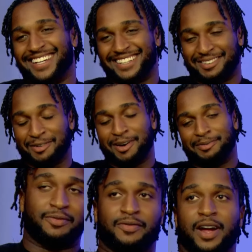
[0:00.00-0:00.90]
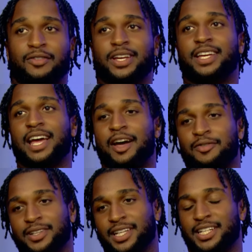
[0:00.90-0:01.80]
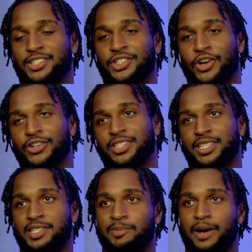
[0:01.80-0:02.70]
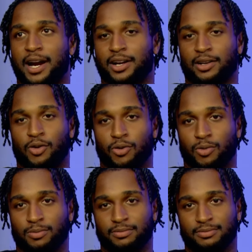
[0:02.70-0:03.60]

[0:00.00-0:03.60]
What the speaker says: Grew up very heavily church-inspired home.